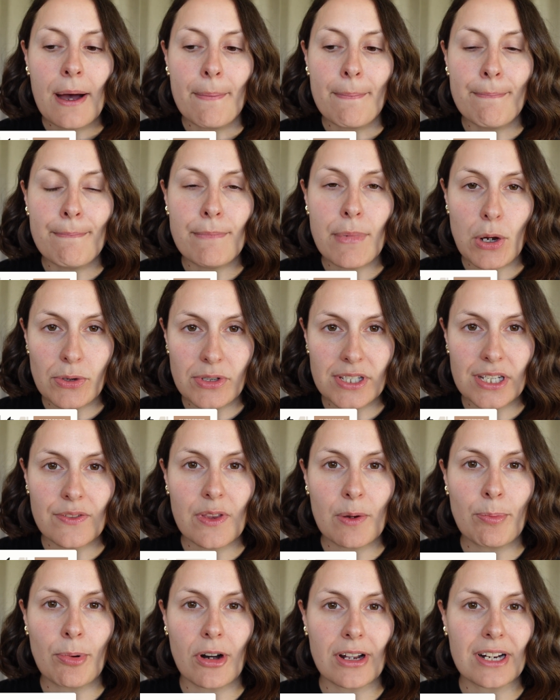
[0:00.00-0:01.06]
Most of
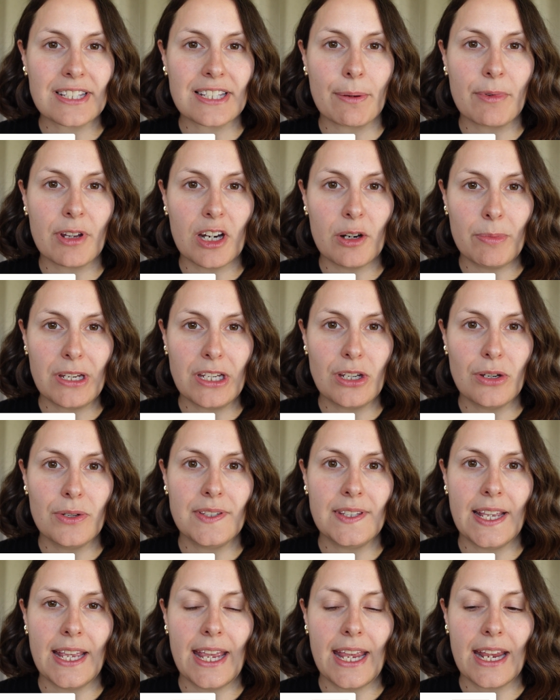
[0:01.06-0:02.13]
the products I'm going to be
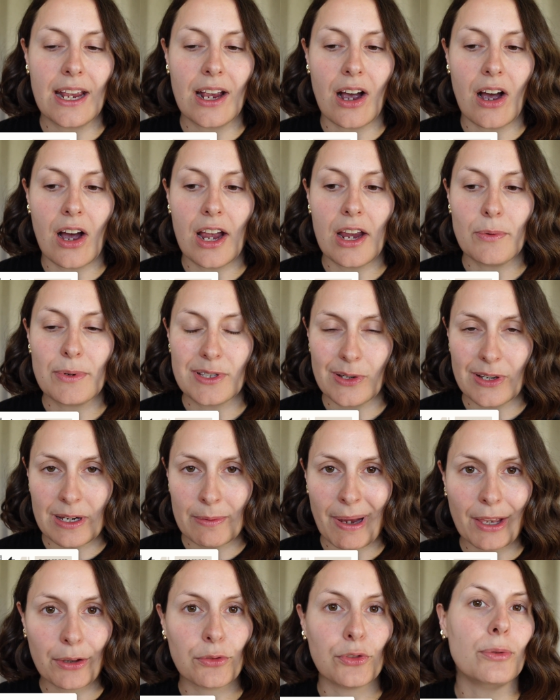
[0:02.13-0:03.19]
using, I was looking
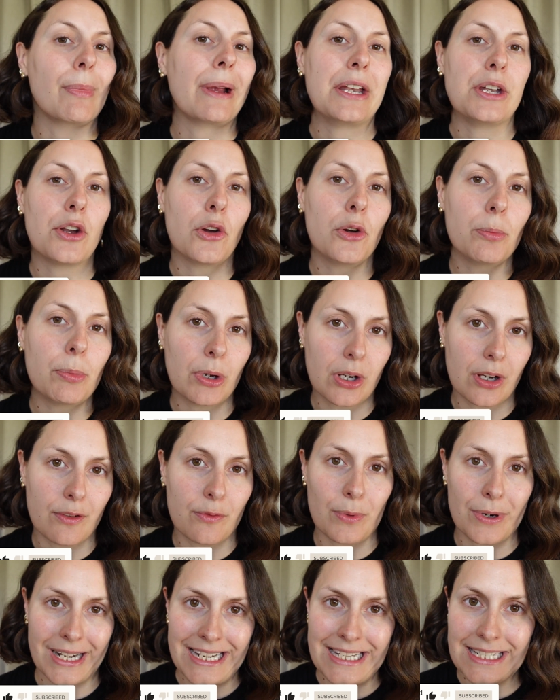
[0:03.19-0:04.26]
back through my notebook
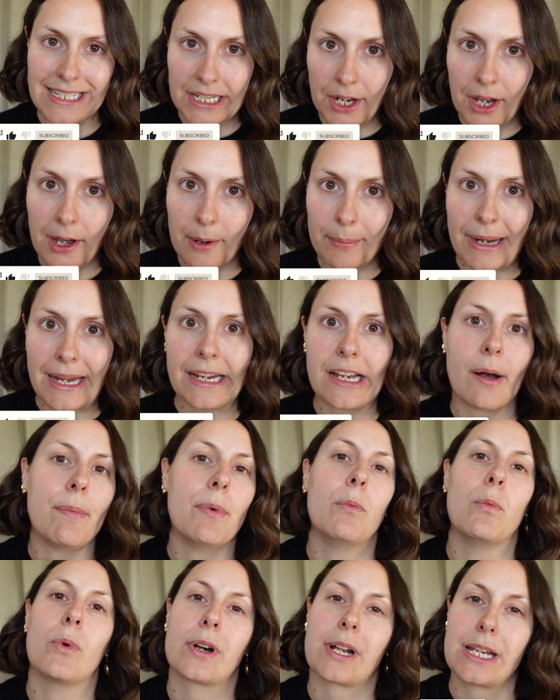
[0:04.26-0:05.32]
of when I did her makeup
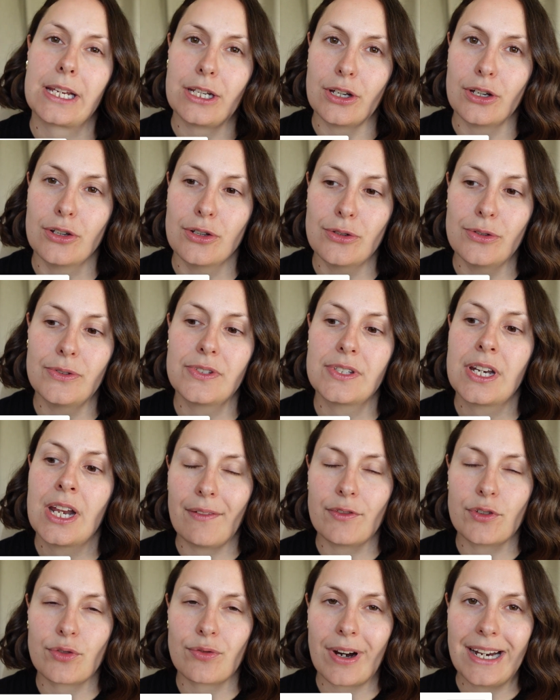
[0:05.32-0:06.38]
and what I used.
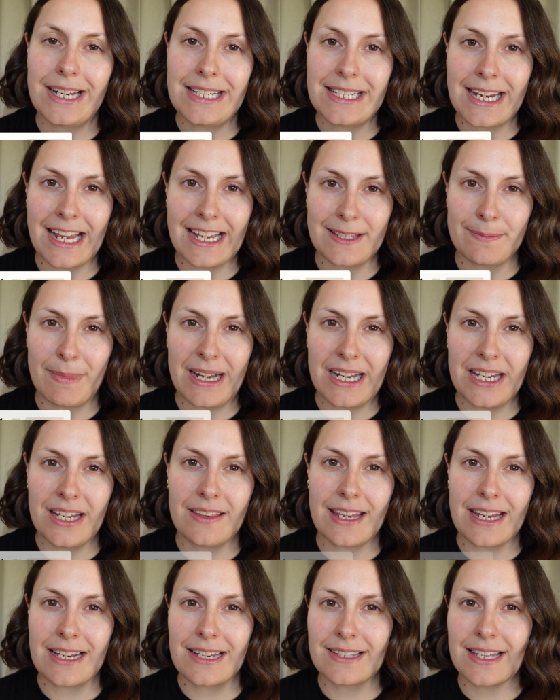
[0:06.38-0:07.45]
I've tried to get as many
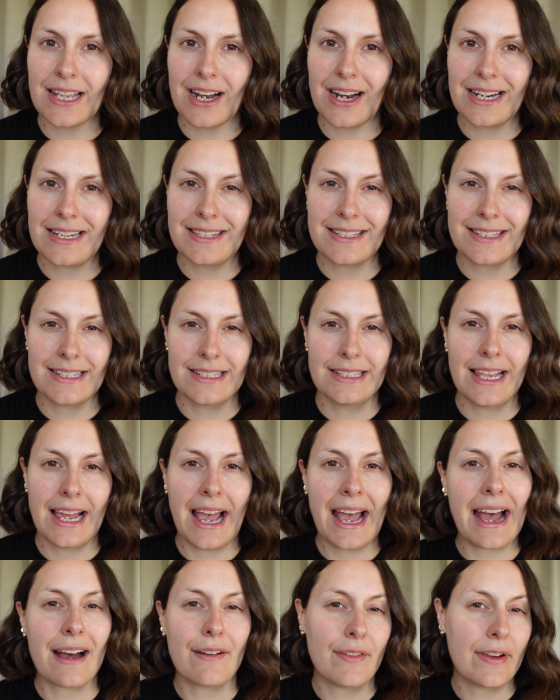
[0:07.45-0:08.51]
things that I still
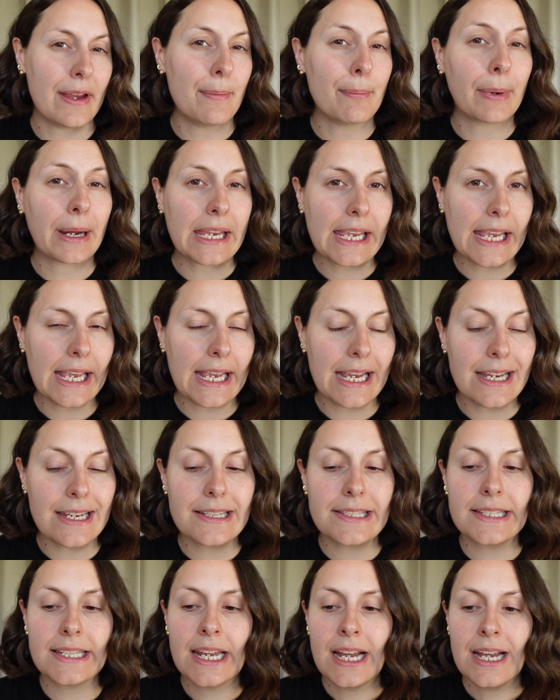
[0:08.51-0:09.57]
have in my
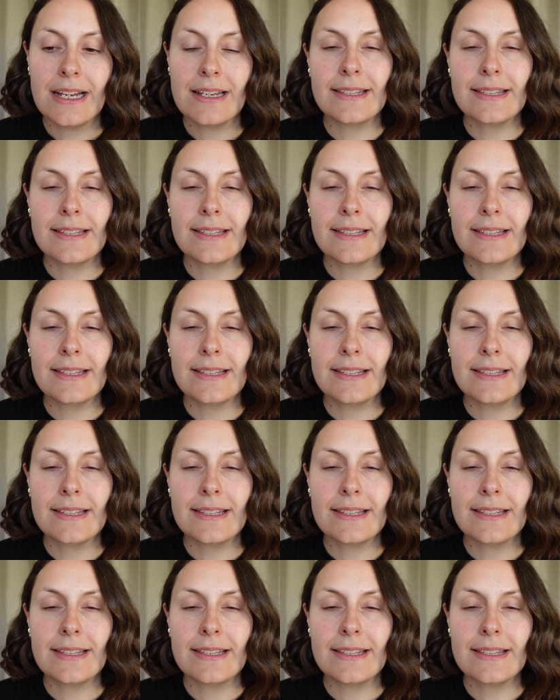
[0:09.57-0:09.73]
kit.